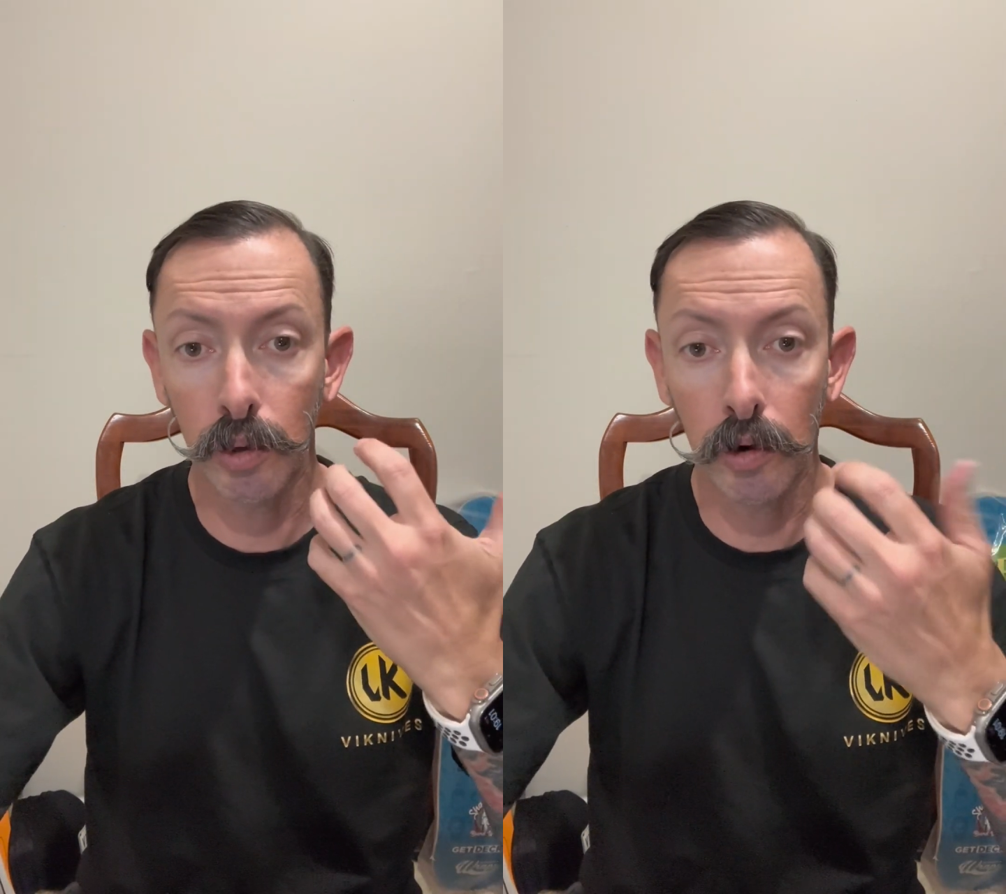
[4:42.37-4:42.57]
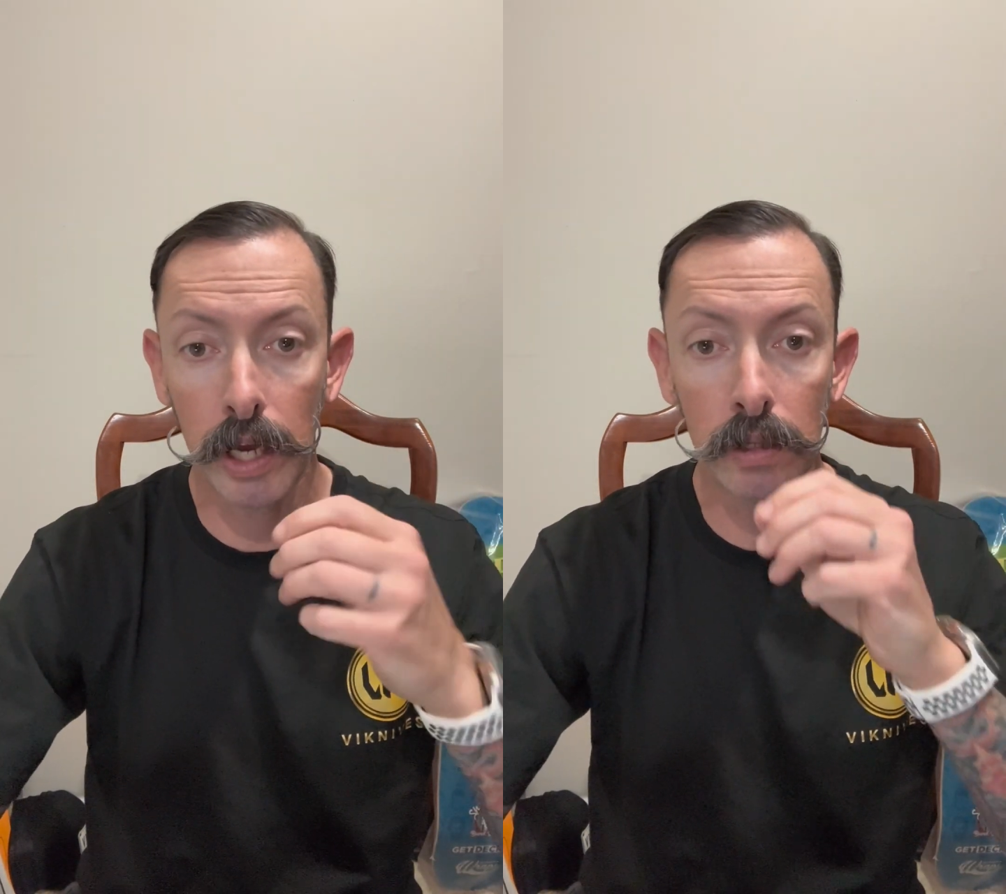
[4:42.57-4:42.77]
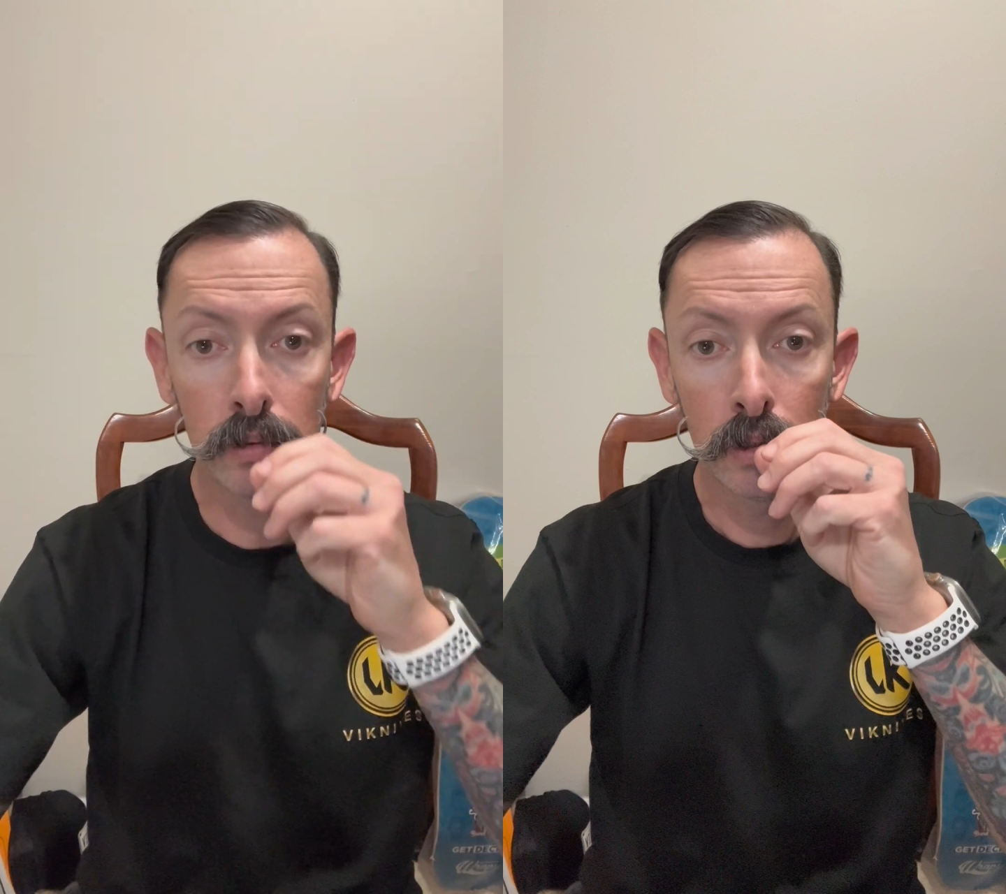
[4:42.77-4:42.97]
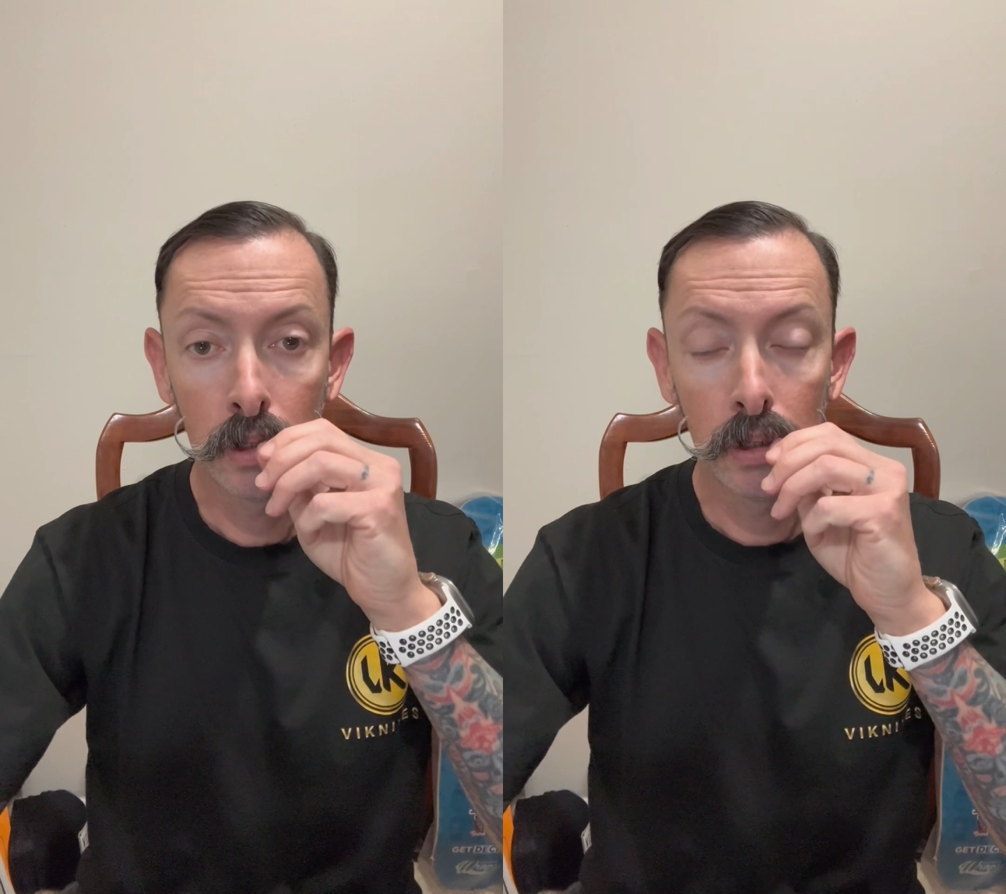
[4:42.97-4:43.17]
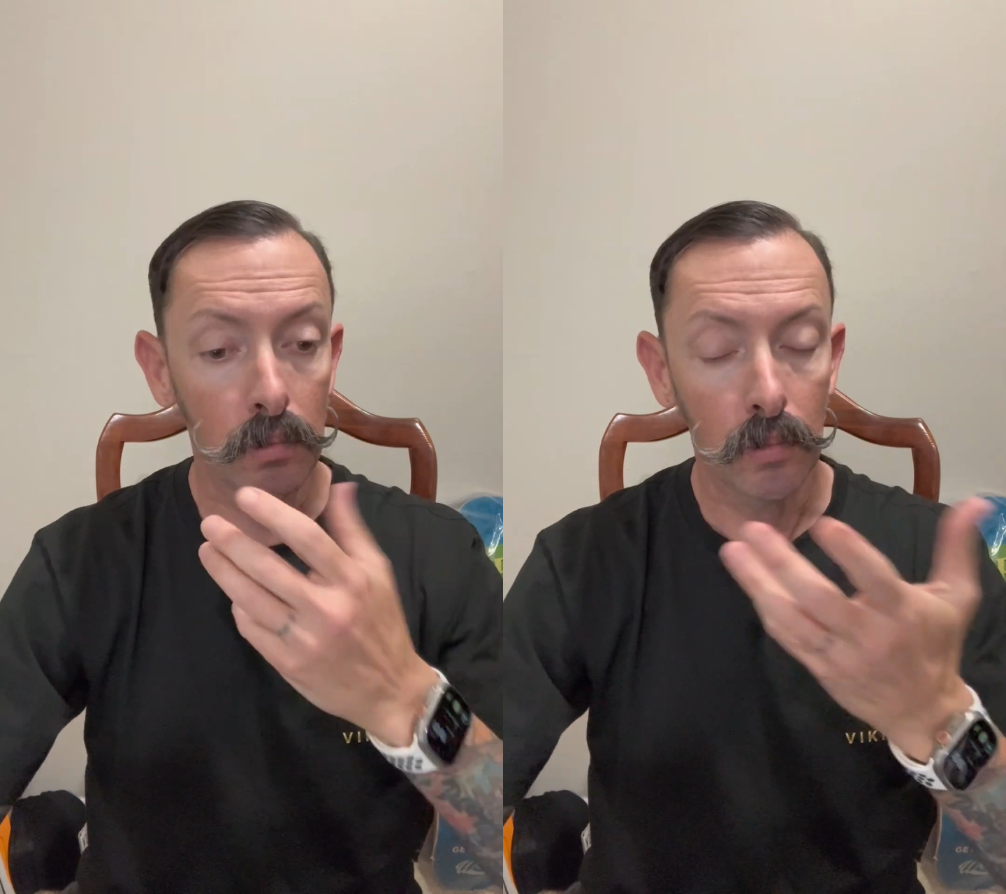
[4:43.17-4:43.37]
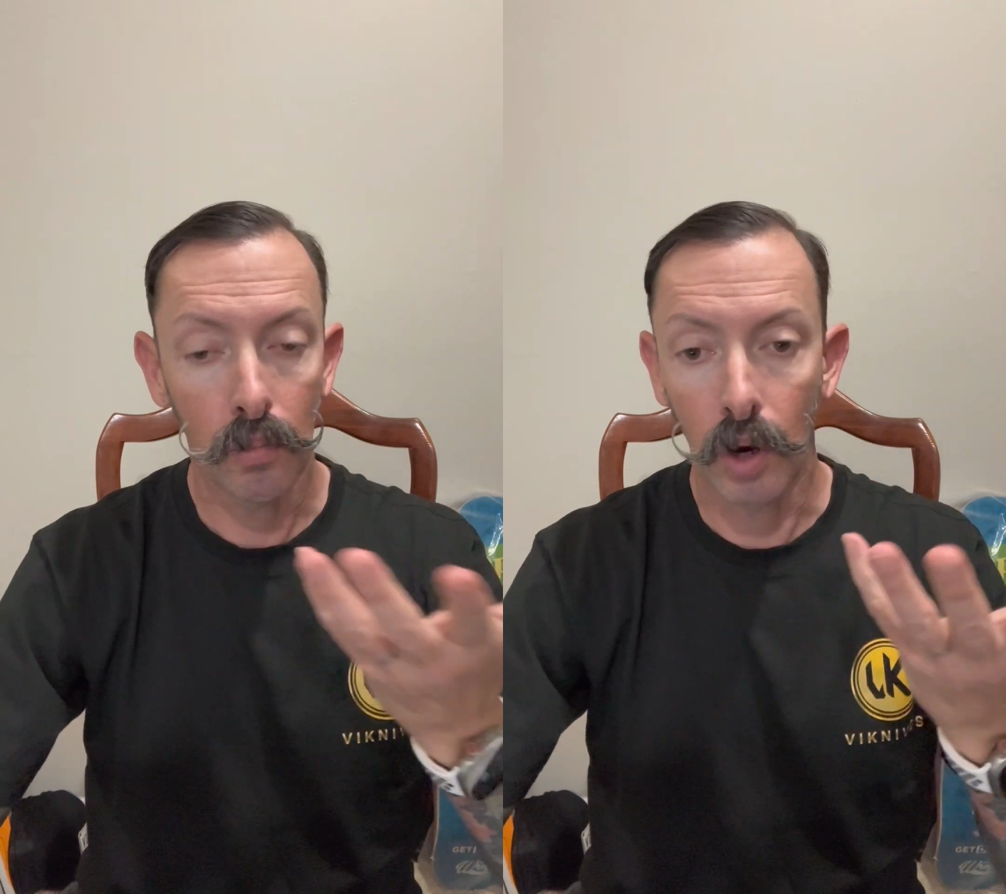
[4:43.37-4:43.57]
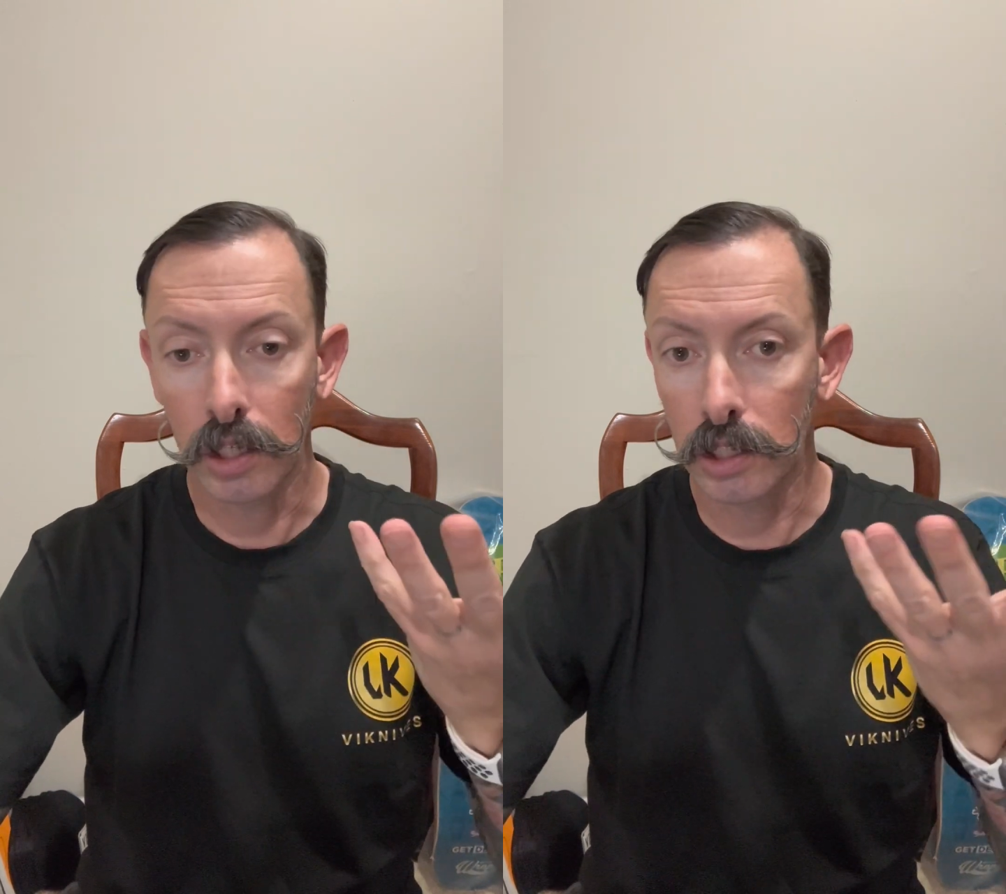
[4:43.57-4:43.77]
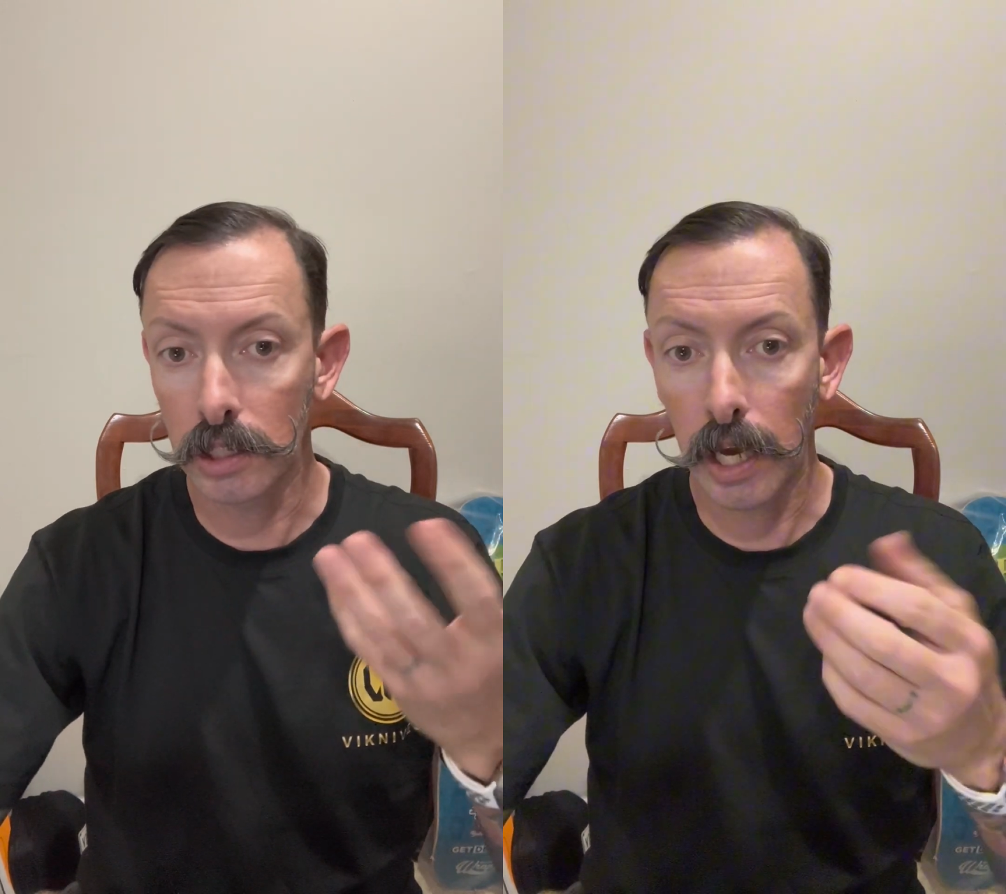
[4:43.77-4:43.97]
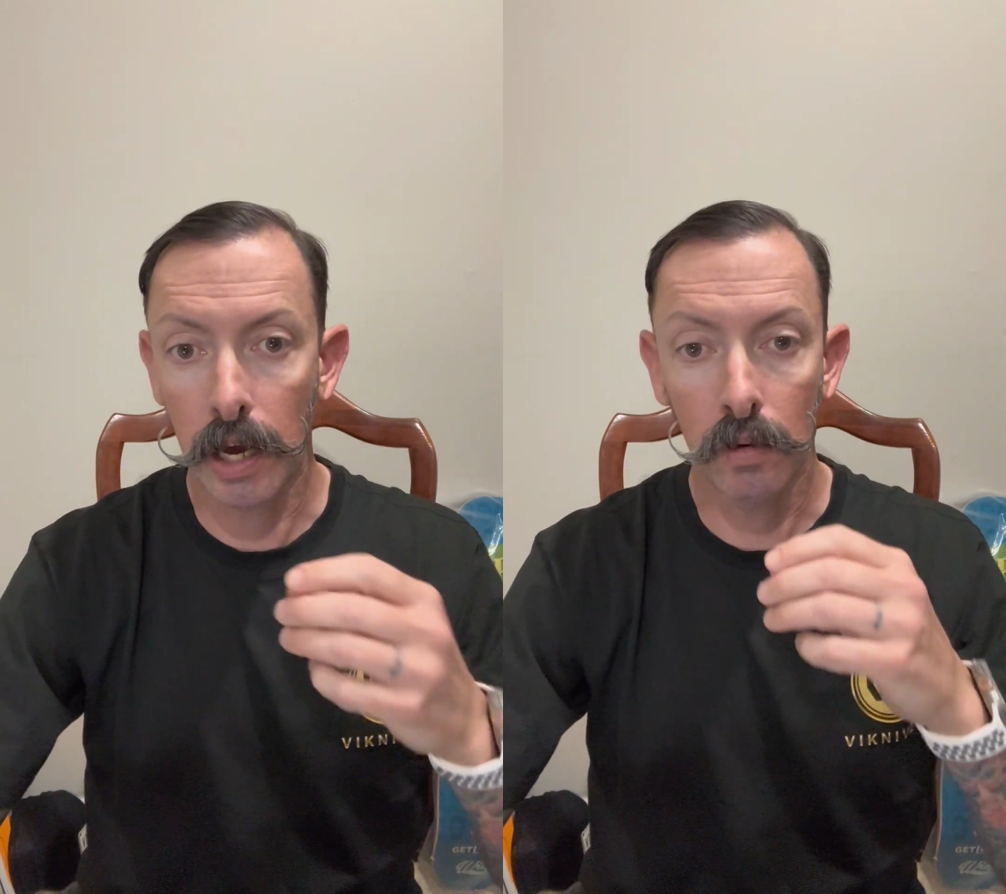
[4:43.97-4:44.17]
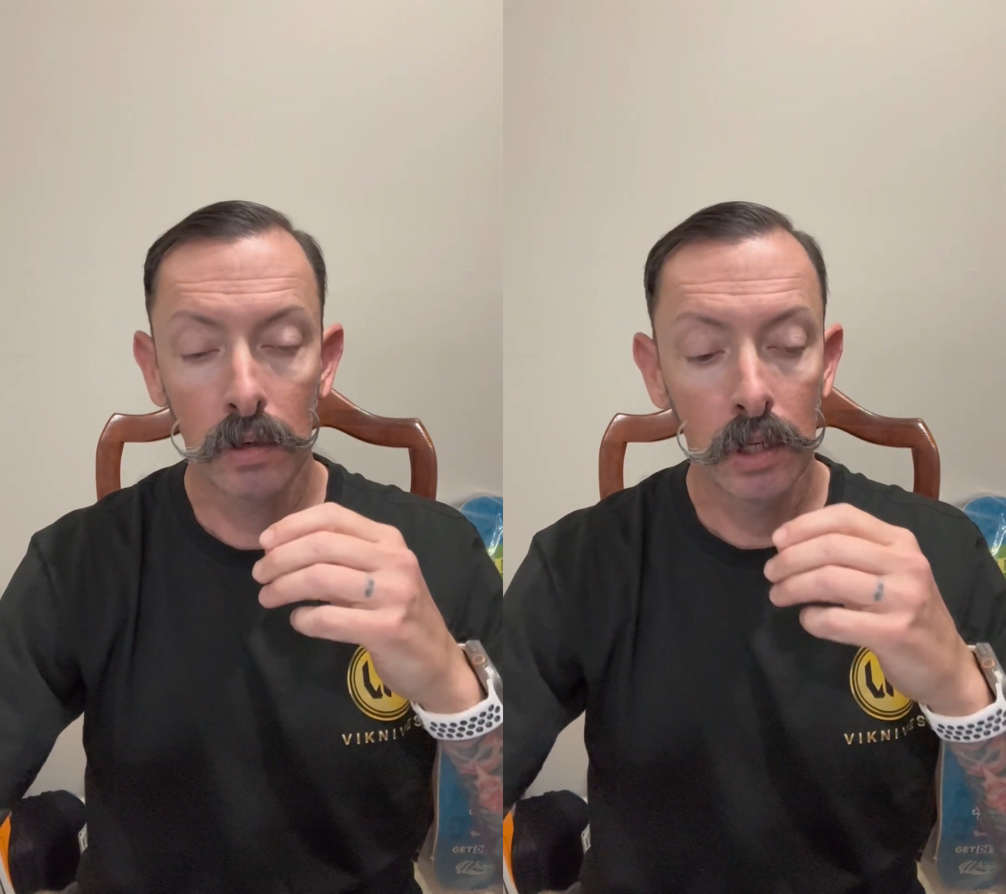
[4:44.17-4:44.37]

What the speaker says: great, washes out.